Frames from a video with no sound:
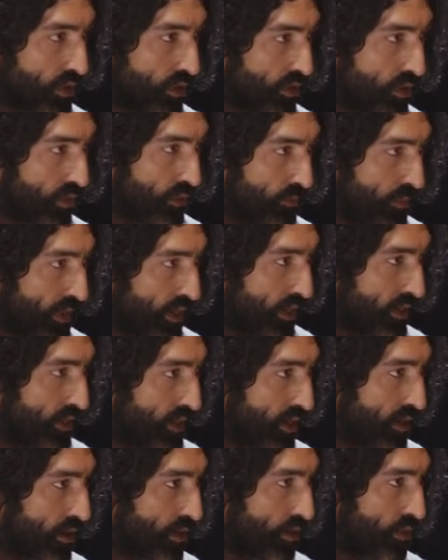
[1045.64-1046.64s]
that all the
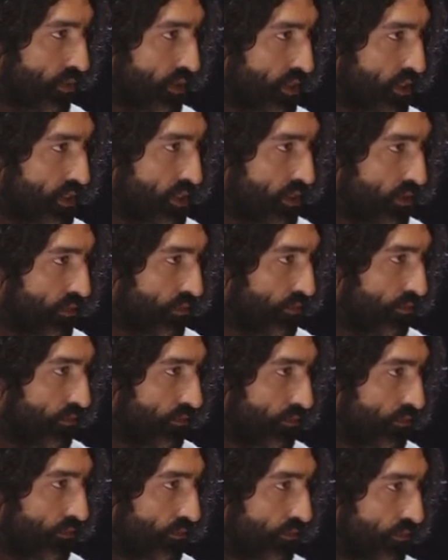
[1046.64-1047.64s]
resentful
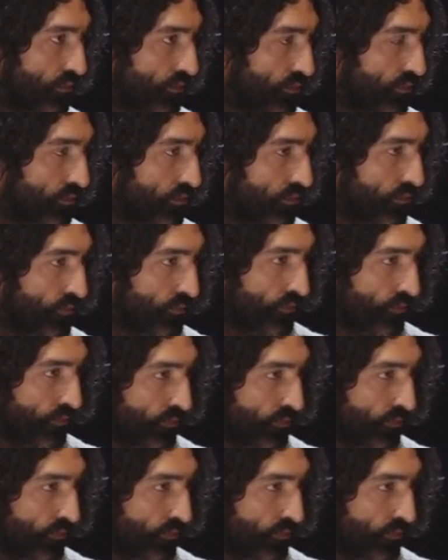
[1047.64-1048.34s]
words the disciples